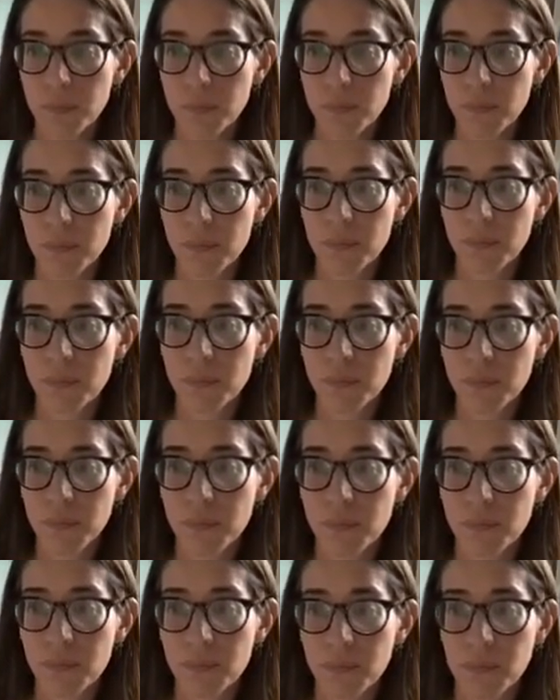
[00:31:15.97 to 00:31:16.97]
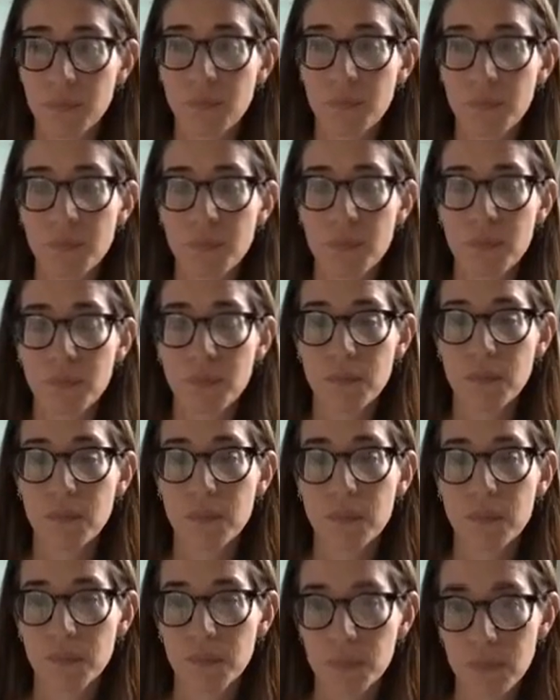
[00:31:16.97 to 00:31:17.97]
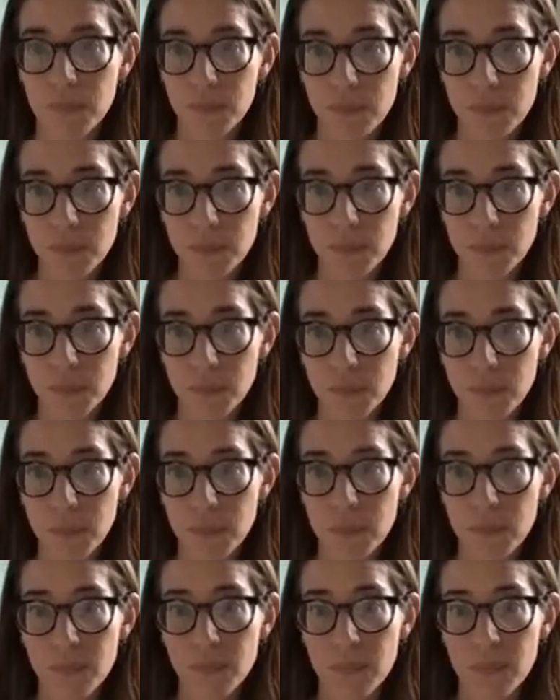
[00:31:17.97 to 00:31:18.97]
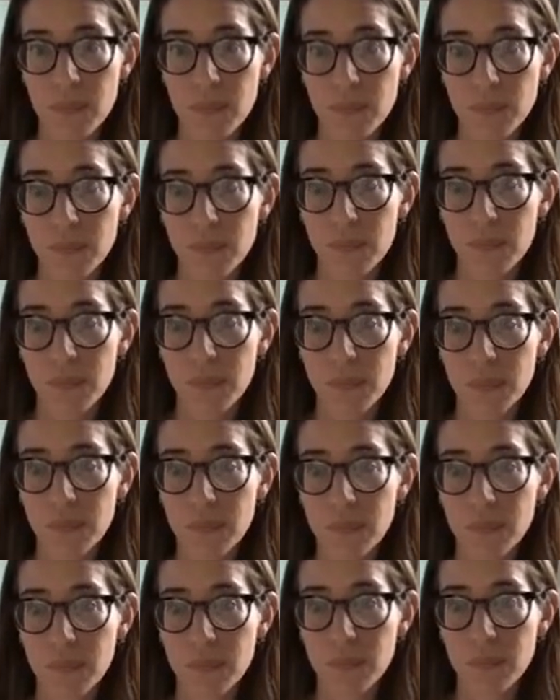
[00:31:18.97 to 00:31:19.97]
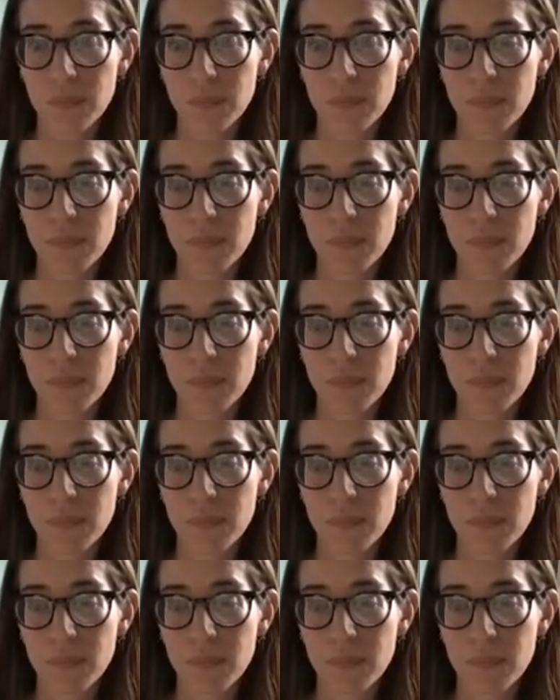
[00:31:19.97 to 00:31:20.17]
No words are spoken by the person on screen.